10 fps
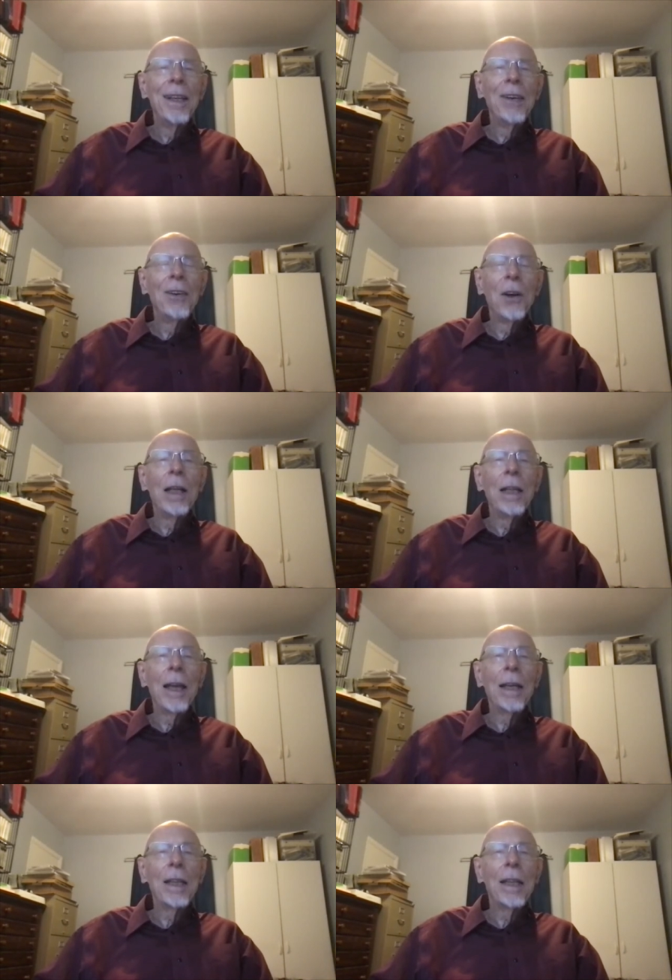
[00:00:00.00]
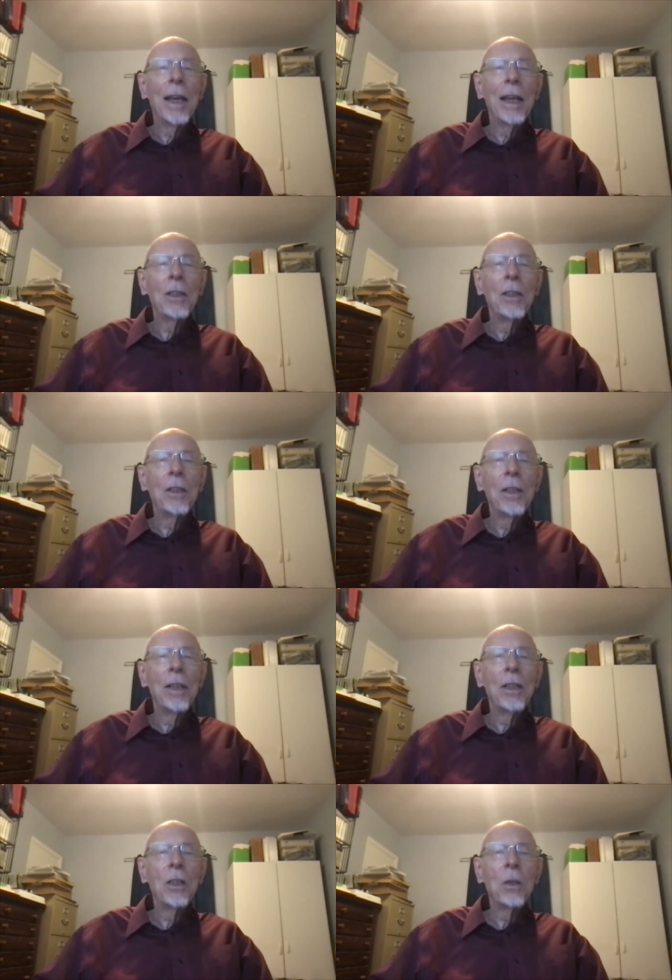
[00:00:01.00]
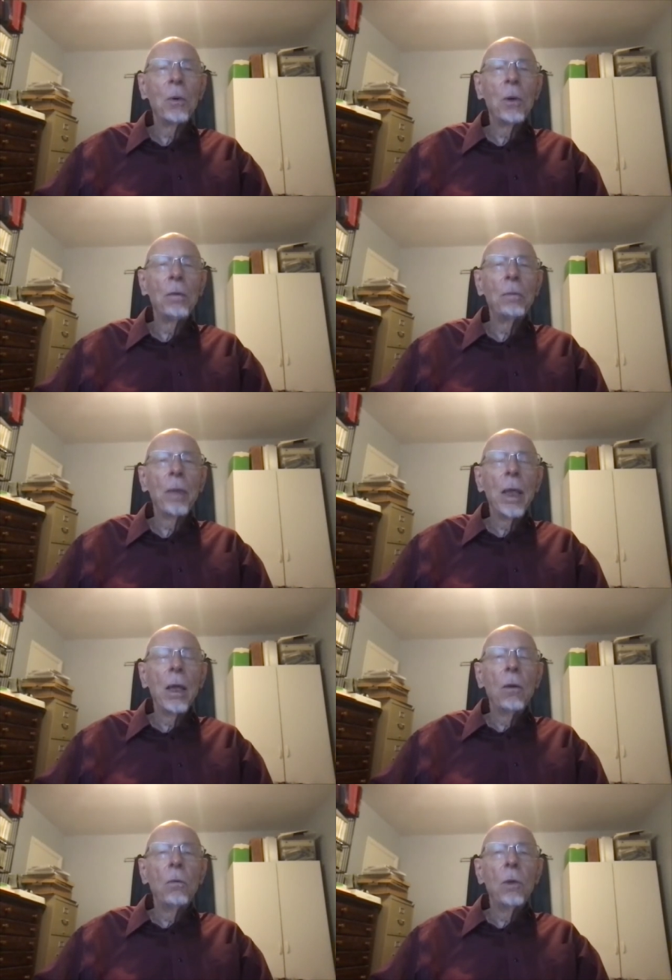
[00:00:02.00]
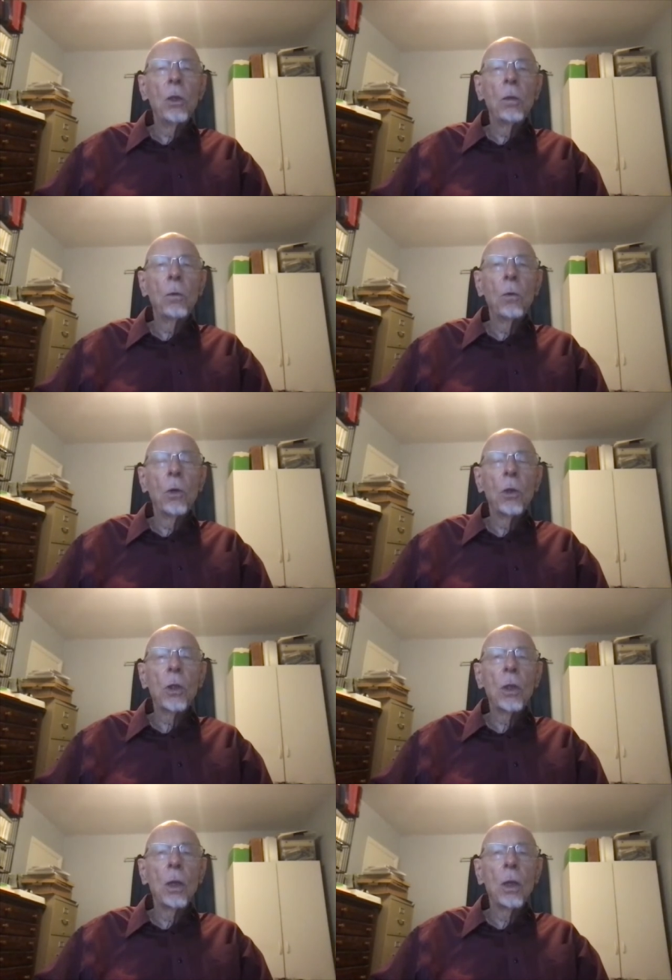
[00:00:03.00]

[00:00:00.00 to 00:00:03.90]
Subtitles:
or I like that, and so on, which, of course,